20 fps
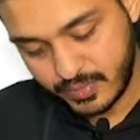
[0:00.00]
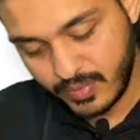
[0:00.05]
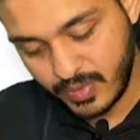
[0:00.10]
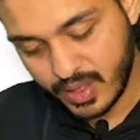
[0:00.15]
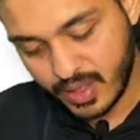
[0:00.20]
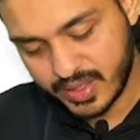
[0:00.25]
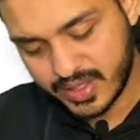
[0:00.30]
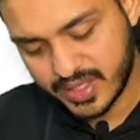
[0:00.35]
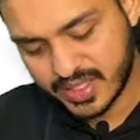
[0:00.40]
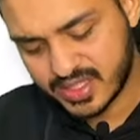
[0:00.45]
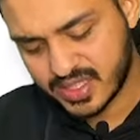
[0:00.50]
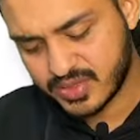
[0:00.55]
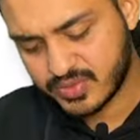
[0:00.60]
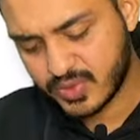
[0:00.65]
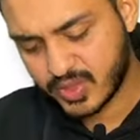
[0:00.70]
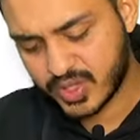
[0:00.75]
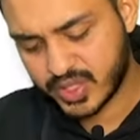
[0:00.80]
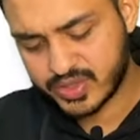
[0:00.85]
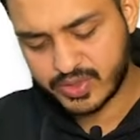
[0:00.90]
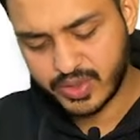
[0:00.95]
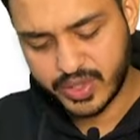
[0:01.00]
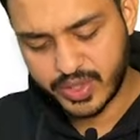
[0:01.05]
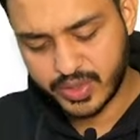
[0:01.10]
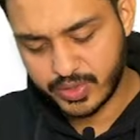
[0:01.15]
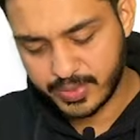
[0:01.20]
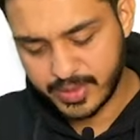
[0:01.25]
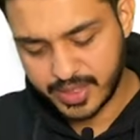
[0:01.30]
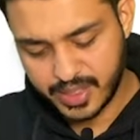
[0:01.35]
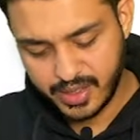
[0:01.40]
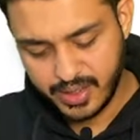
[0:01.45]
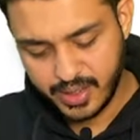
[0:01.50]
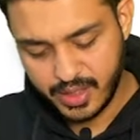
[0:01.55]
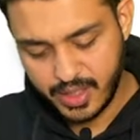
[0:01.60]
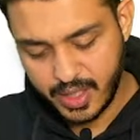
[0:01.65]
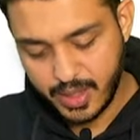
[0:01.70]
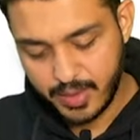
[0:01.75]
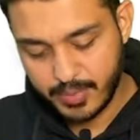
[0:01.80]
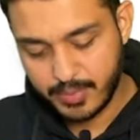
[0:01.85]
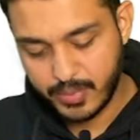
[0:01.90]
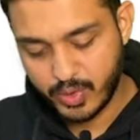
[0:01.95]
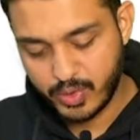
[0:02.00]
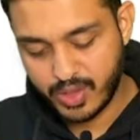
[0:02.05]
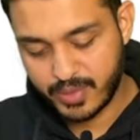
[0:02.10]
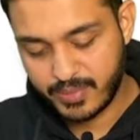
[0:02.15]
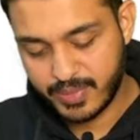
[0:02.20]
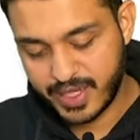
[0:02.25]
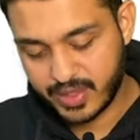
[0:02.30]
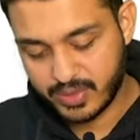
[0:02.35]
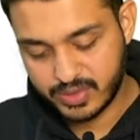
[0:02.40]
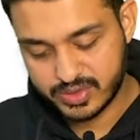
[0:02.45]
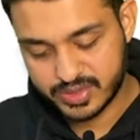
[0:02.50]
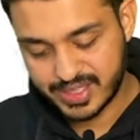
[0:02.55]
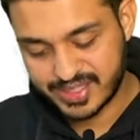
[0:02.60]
This is what is going to be the mucormycosis.